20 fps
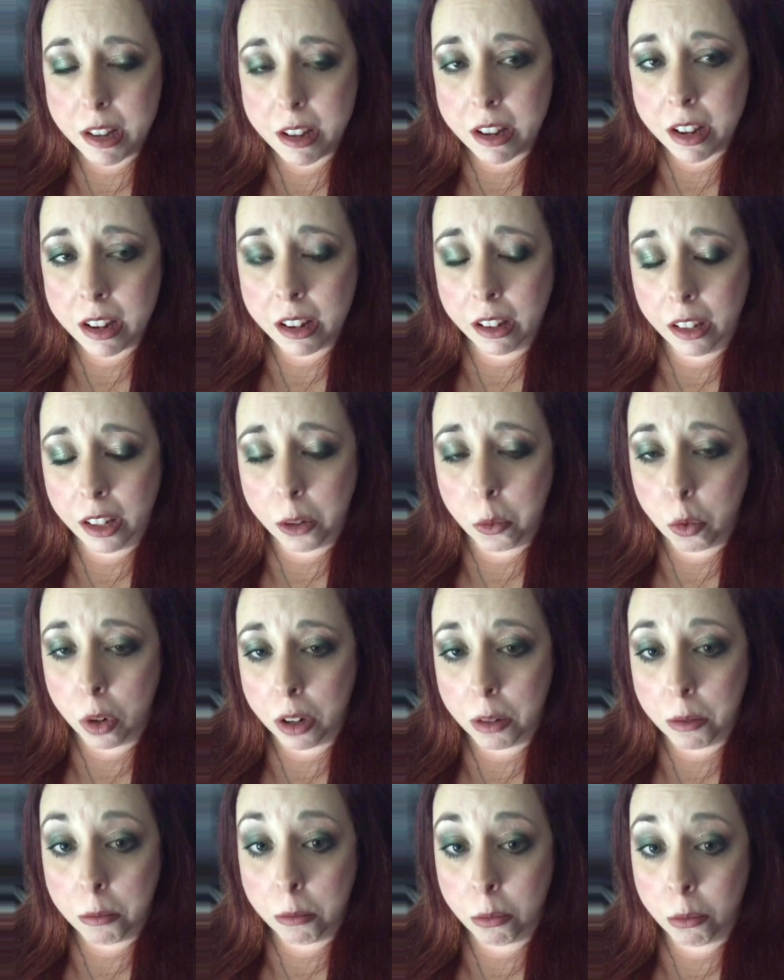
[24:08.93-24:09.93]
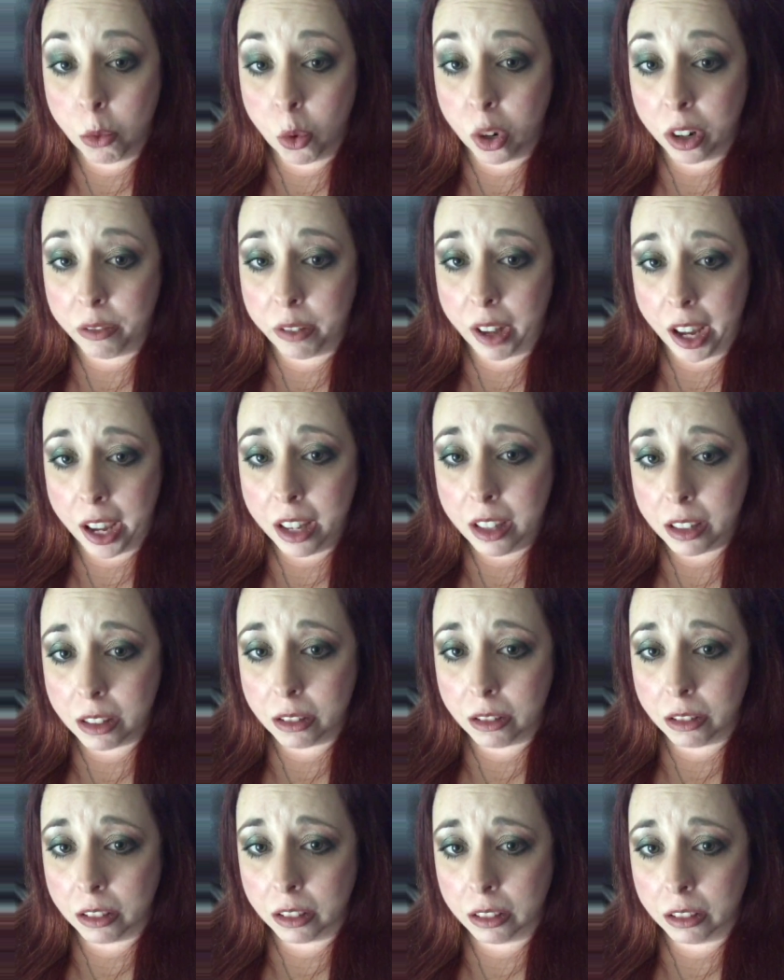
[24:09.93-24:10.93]
and you want more
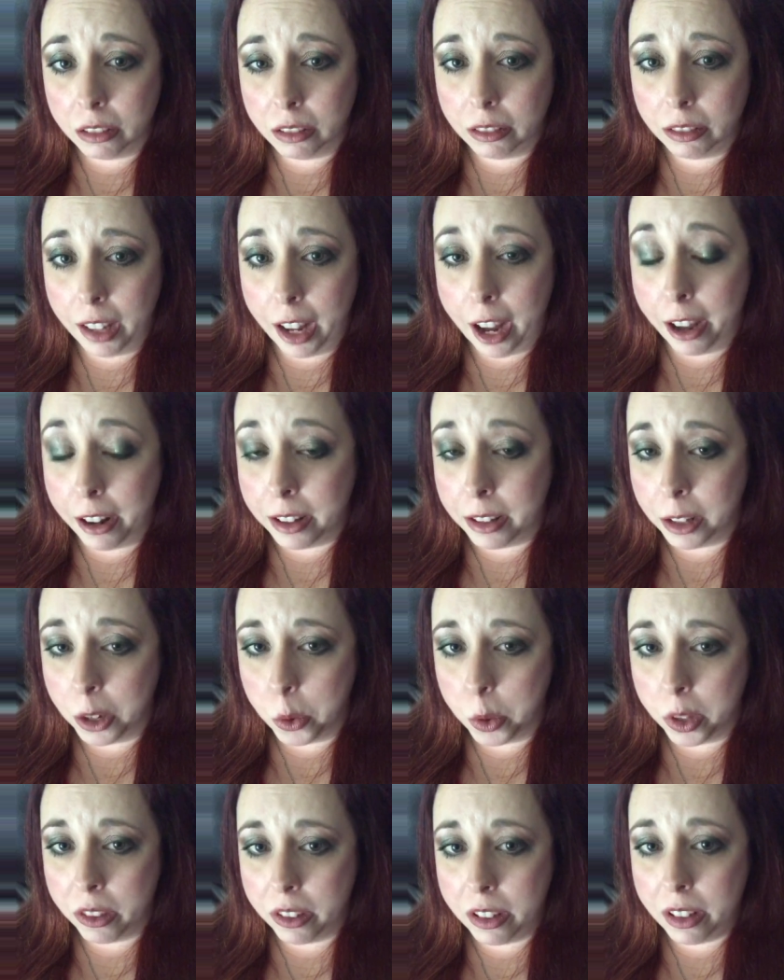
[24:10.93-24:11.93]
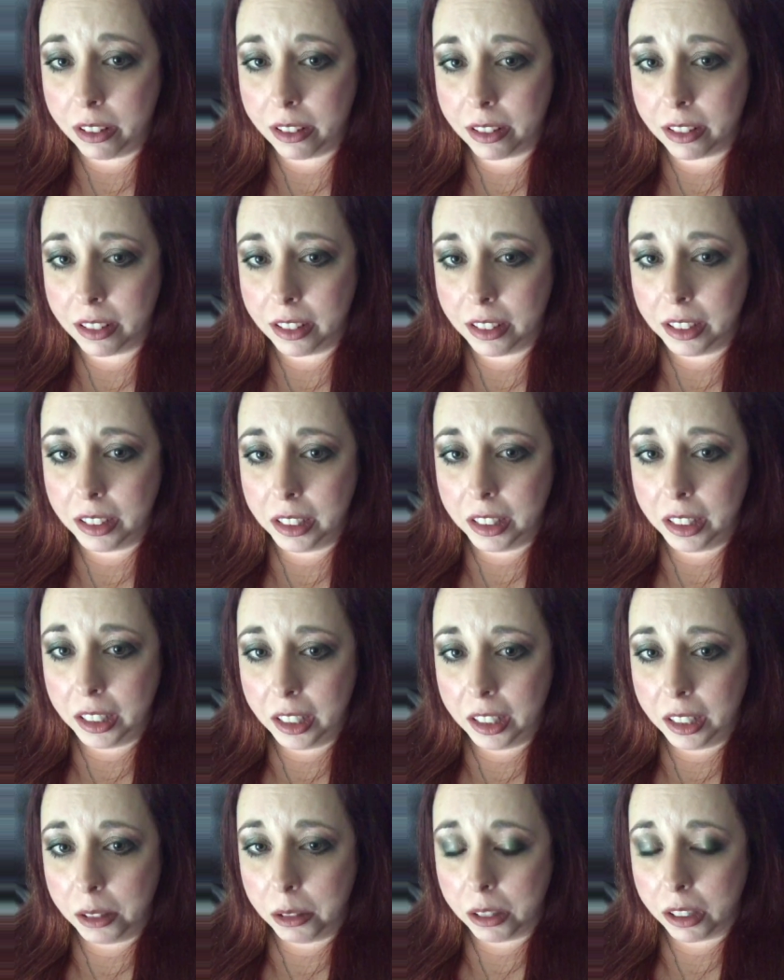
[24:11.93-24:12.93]
advice on how to deal with it,
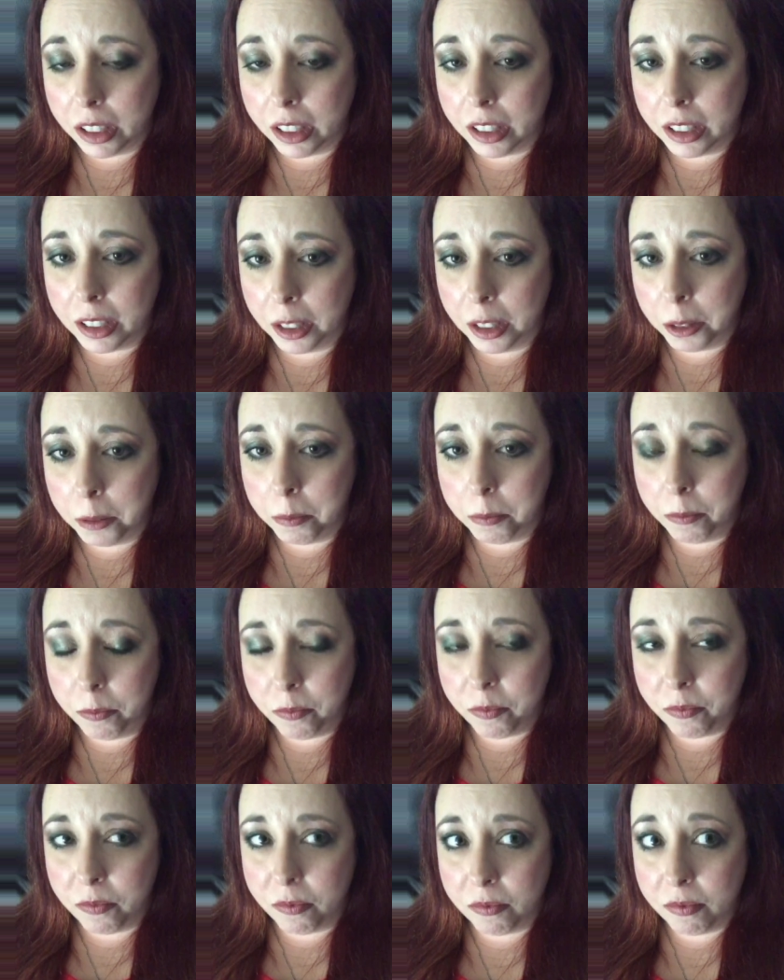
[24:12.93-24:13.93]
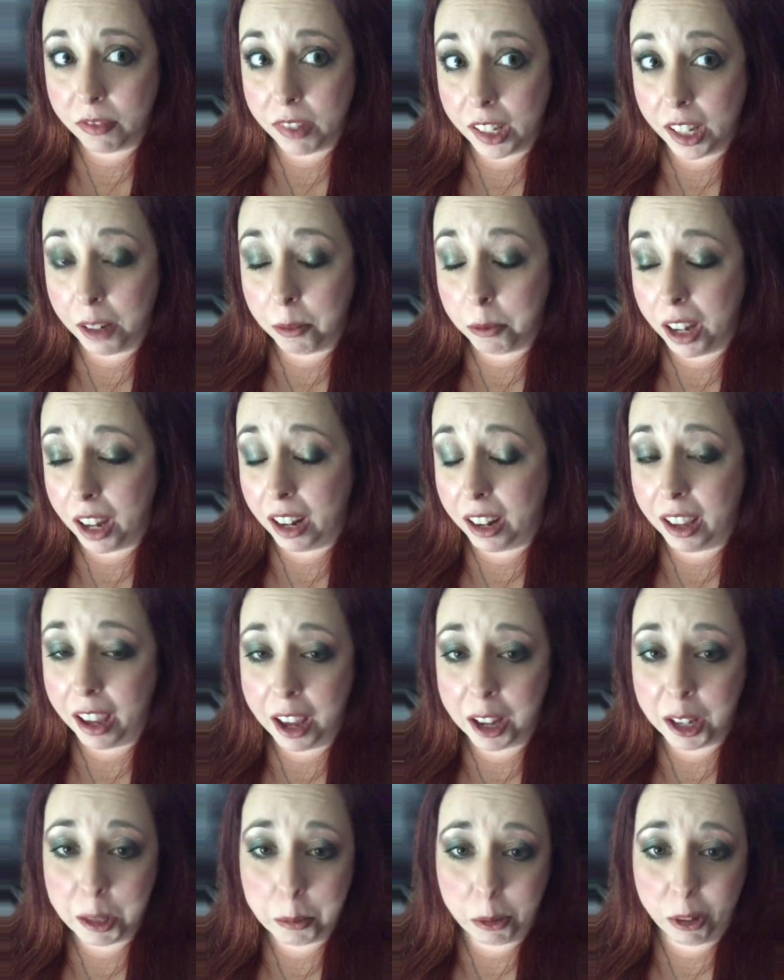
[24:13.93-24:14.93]
because I'm kind of
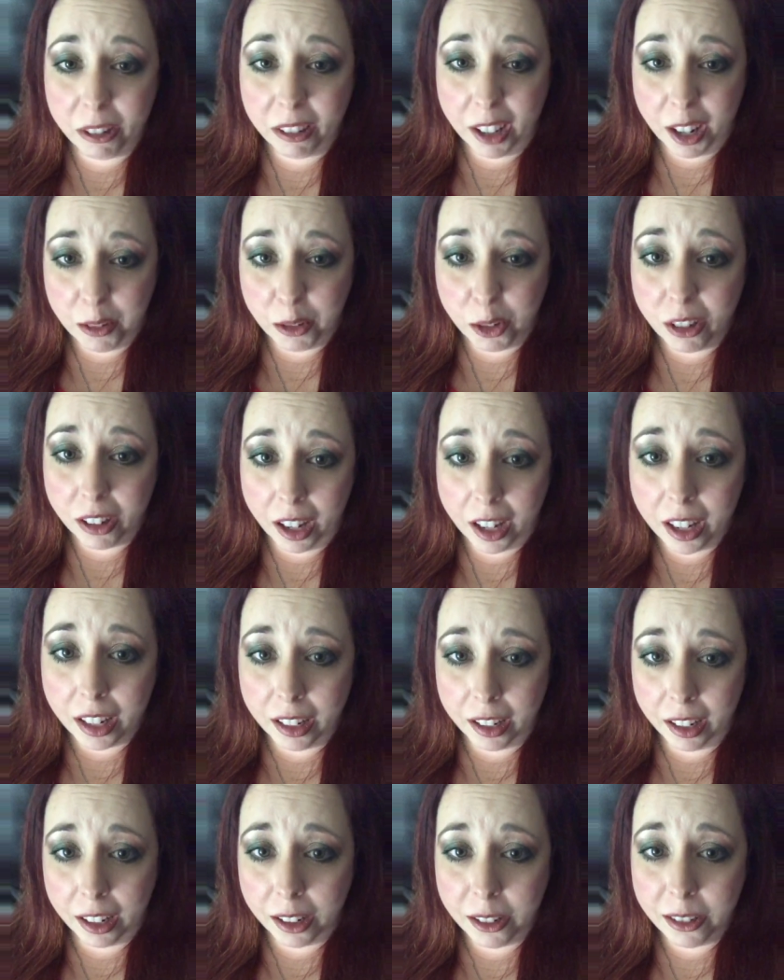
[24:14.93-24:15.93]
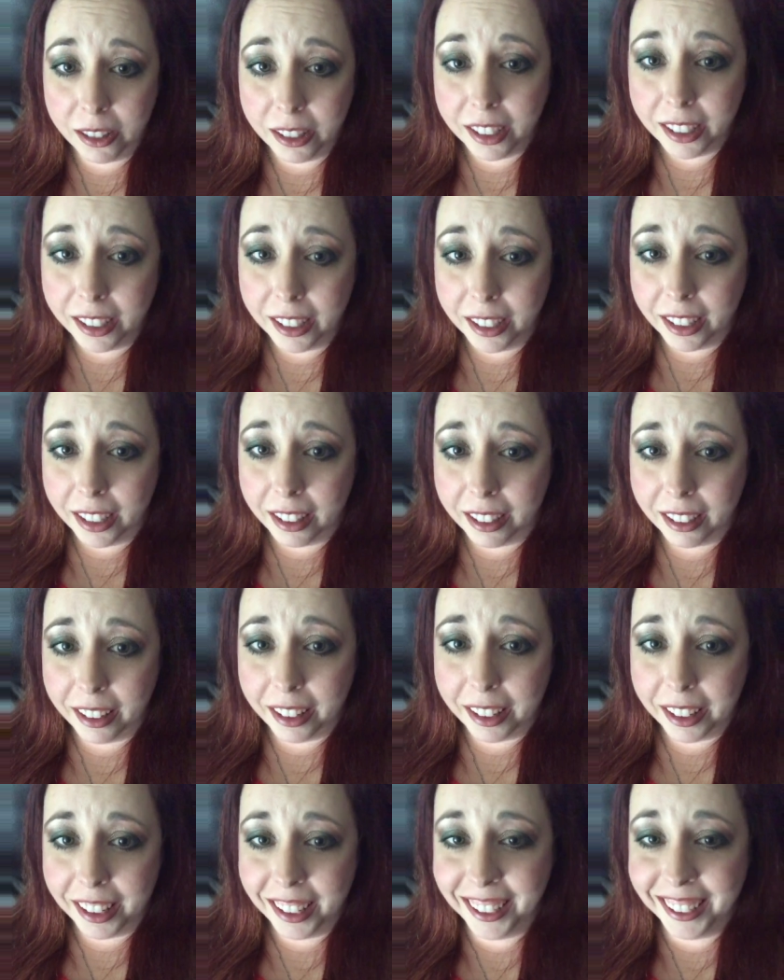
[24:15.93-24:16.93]
expert level at it now. I
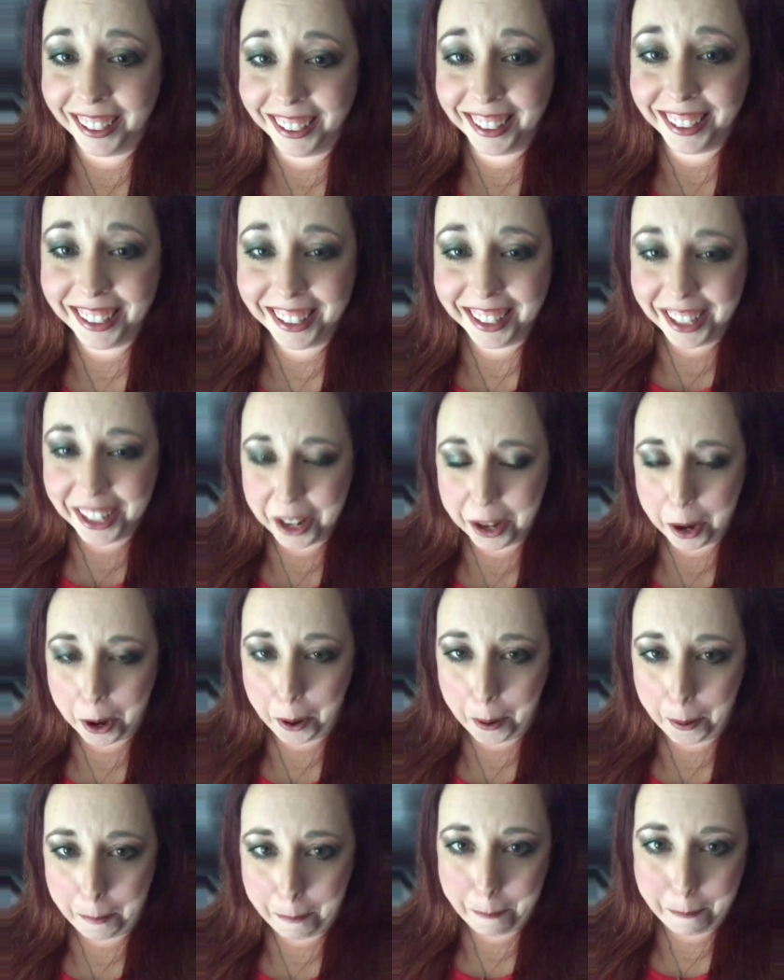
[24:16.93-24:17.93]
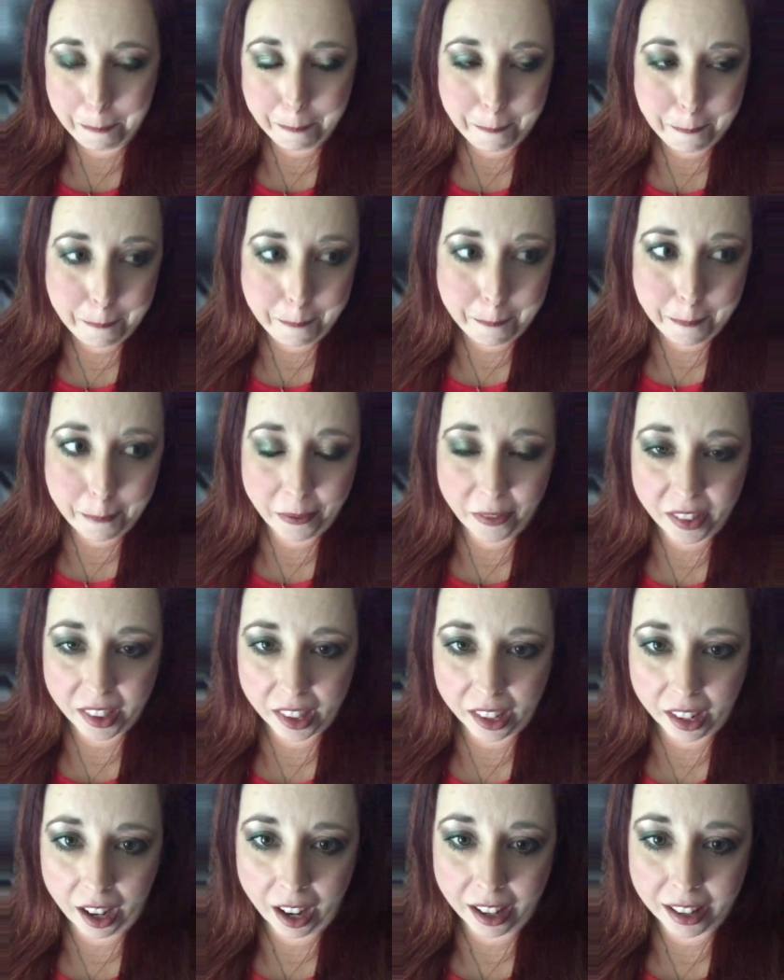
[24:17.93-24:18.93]
think
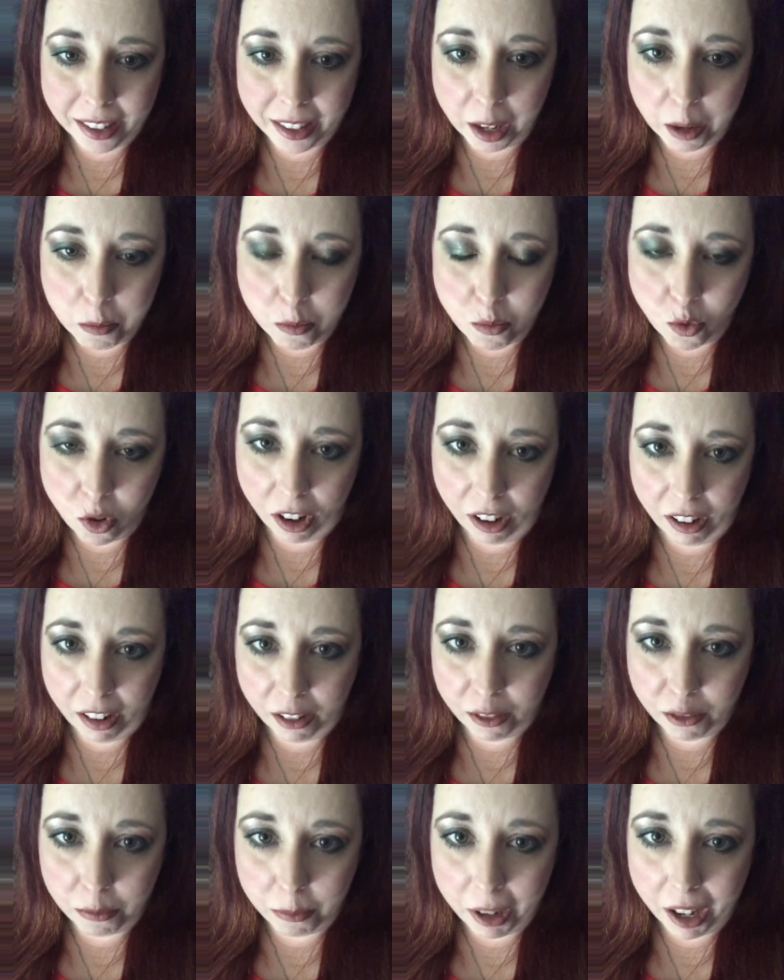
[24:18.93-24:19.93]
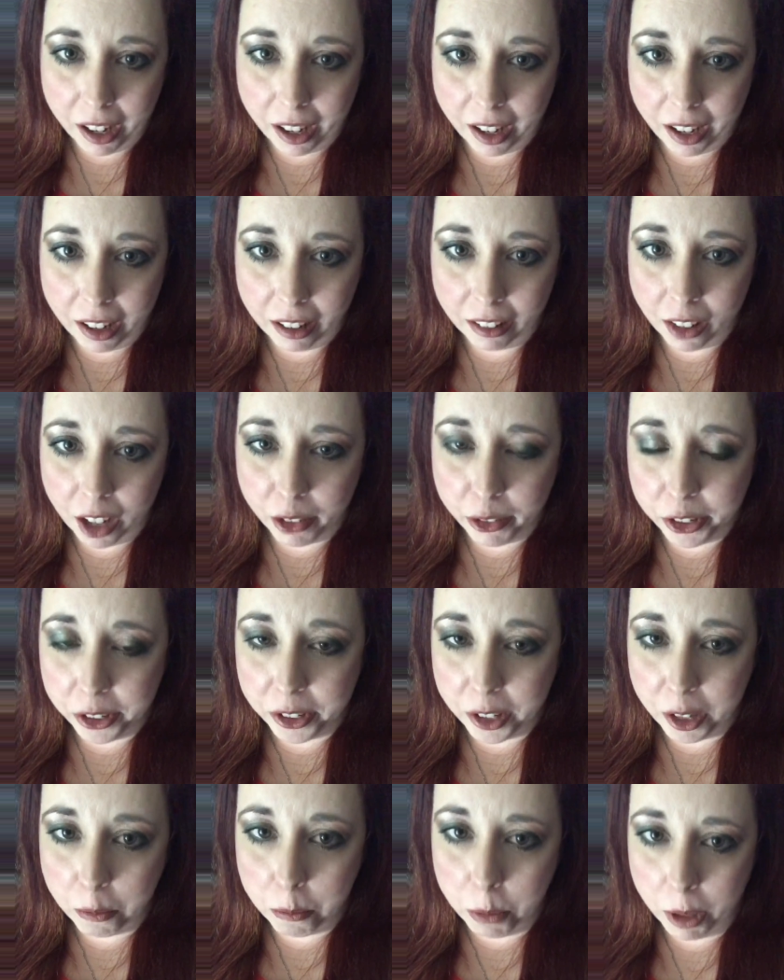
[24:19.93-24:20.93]
I'd say more of my
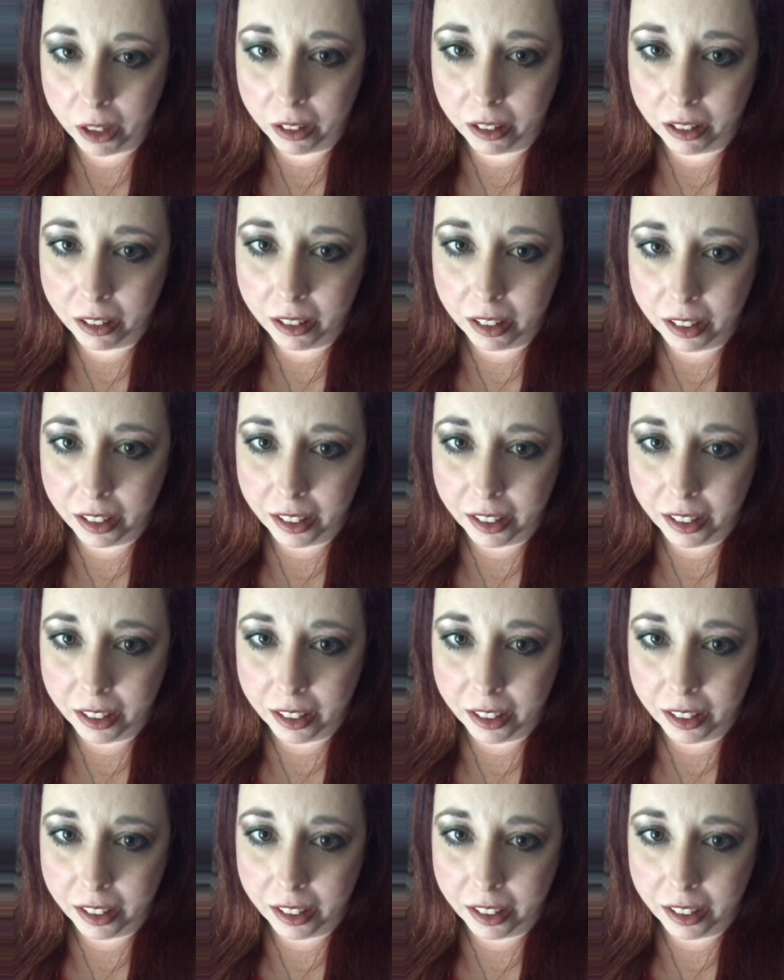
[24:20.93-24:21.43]
lovers have been